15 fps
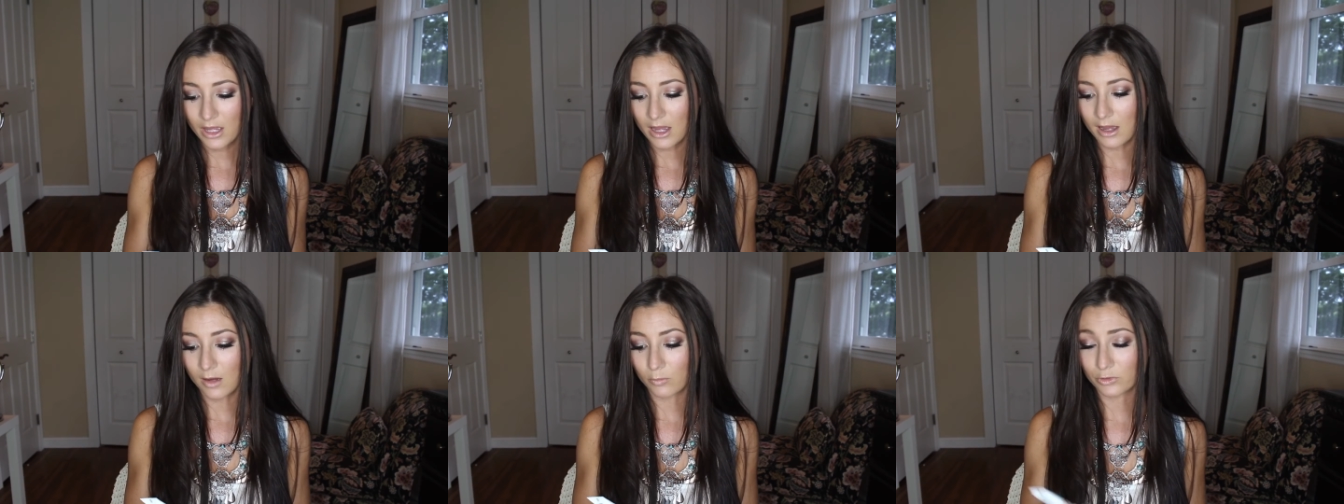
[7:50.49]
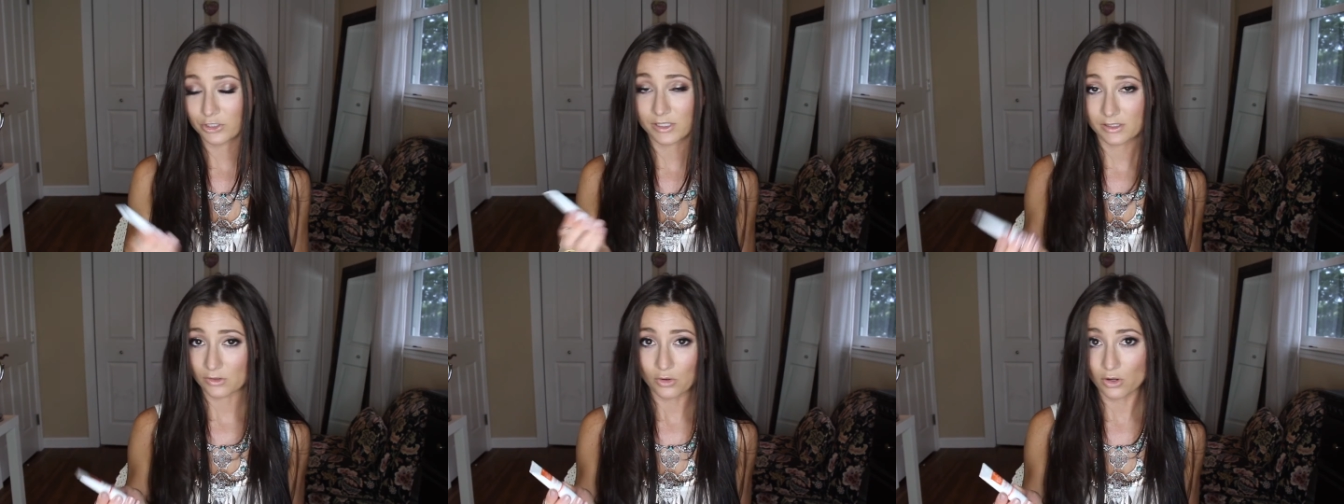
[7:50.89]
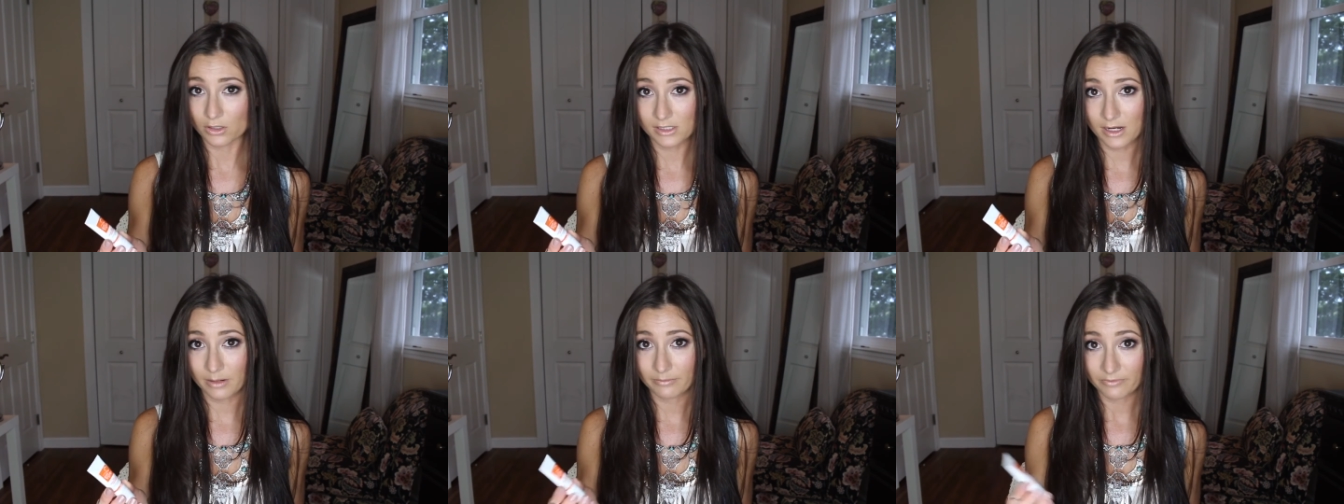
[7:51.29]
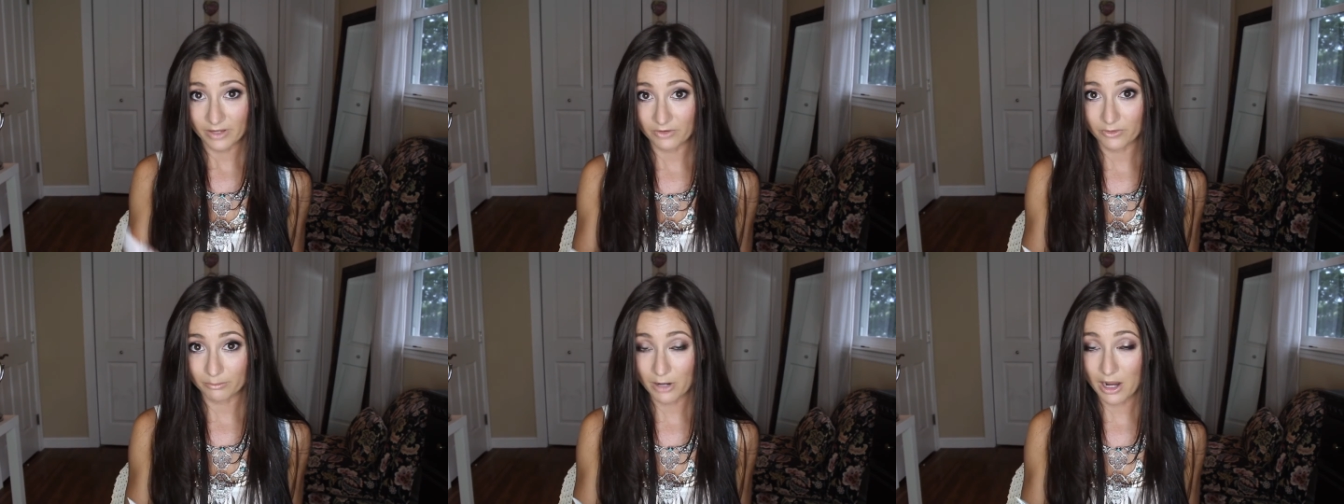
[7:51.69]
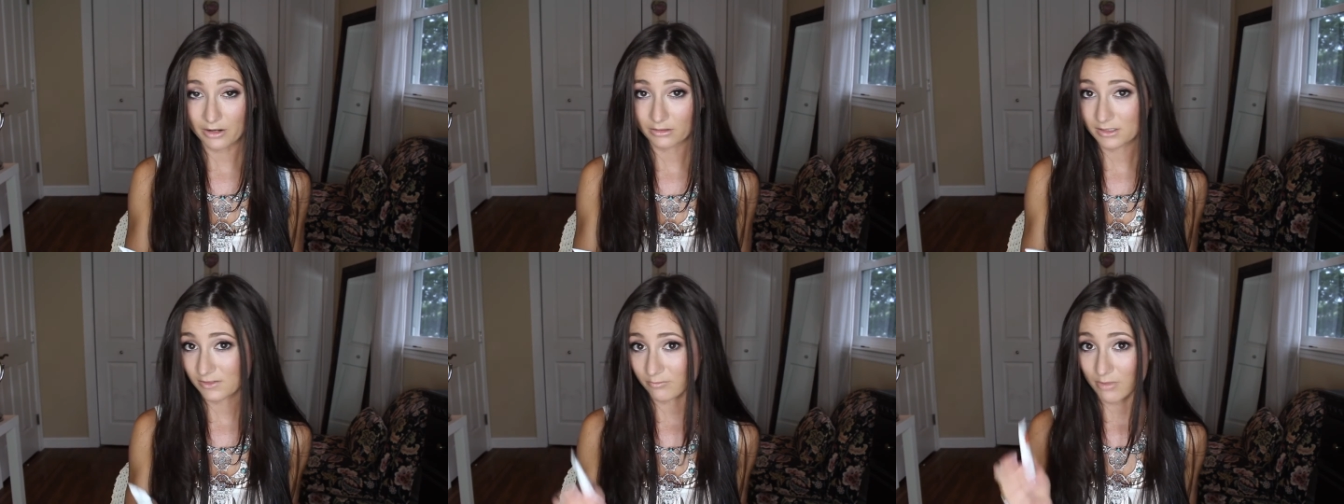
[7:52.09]
um, which is an all-time favorite
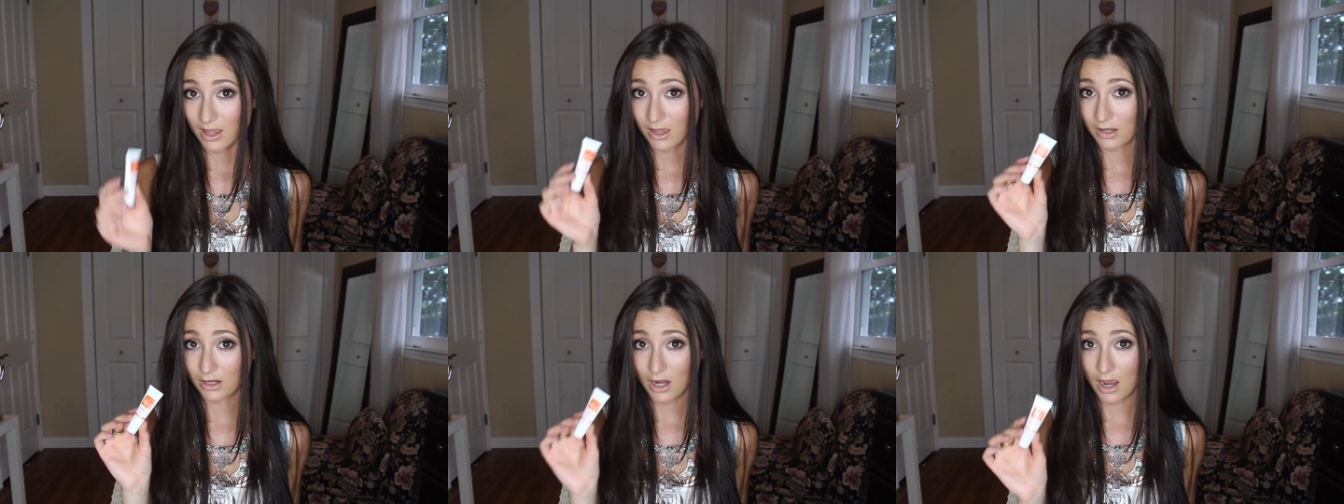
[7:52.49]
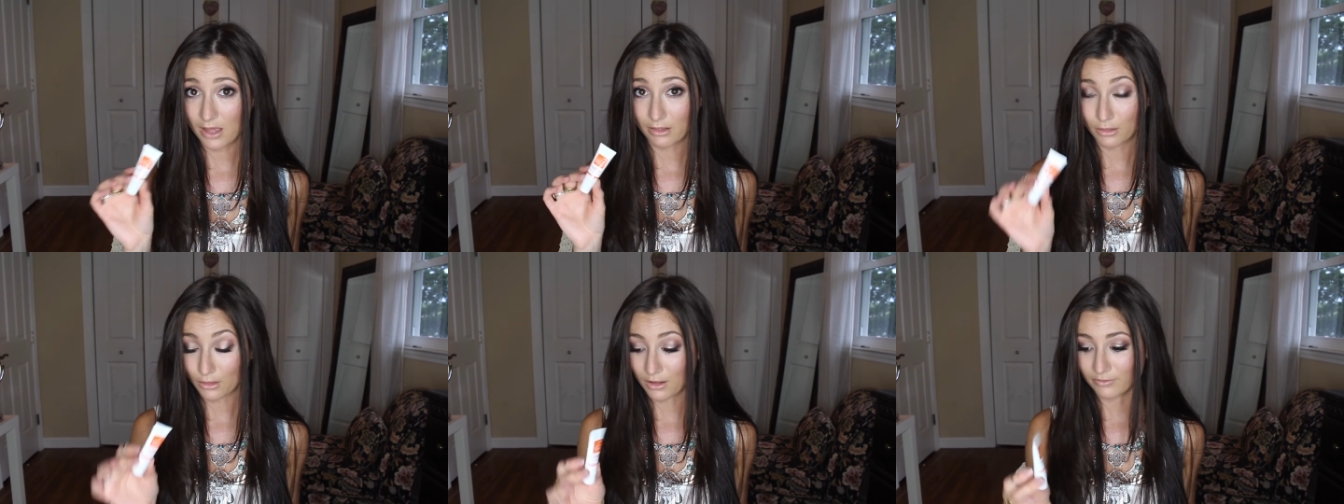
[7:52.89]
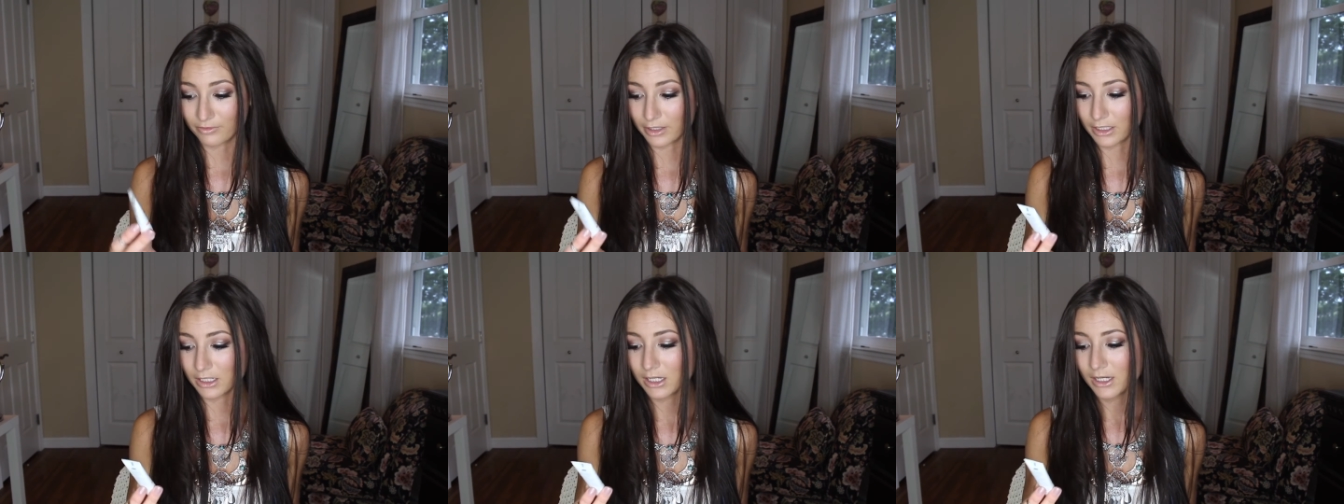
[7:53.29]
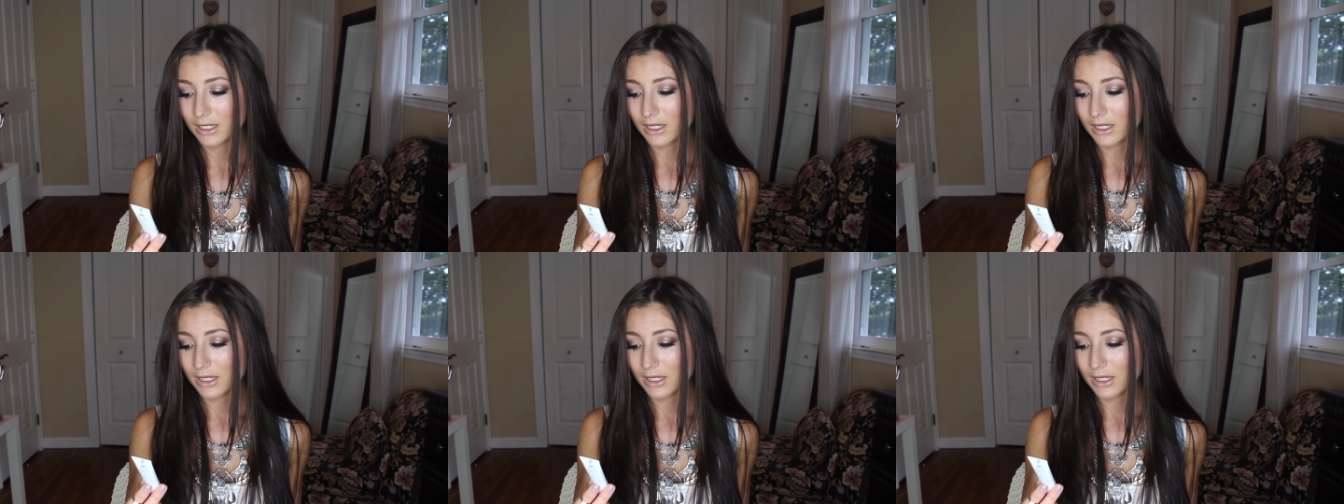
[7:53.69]
product of mine. I love it.